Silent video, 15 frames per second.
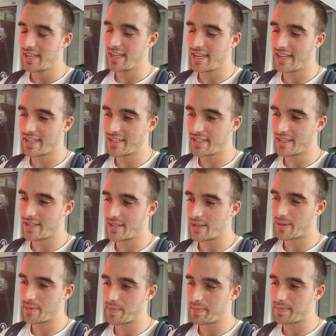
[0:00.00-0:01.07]
And,
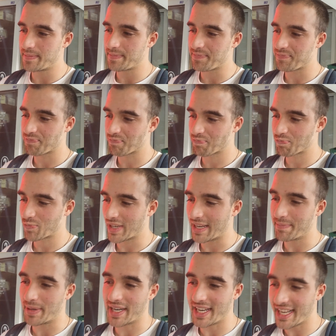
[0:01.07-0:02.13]

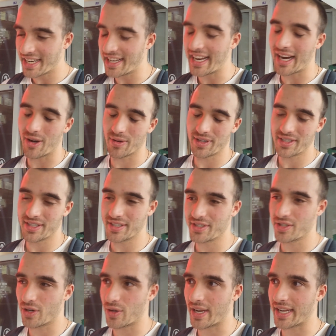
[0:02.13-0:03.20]
but in and out.
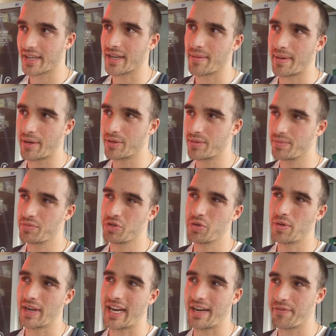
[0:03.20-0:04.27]
So like about
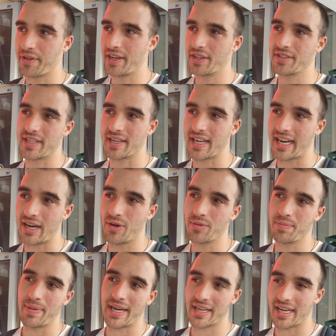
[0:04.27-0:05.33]
2.5 years and out
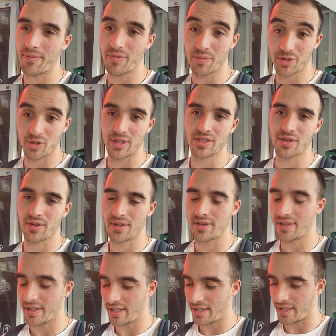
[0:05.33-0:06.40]
back. I'm from
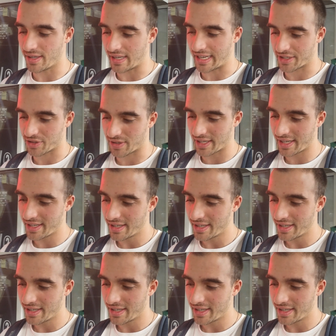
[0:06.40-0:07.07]
Switzerland, actually.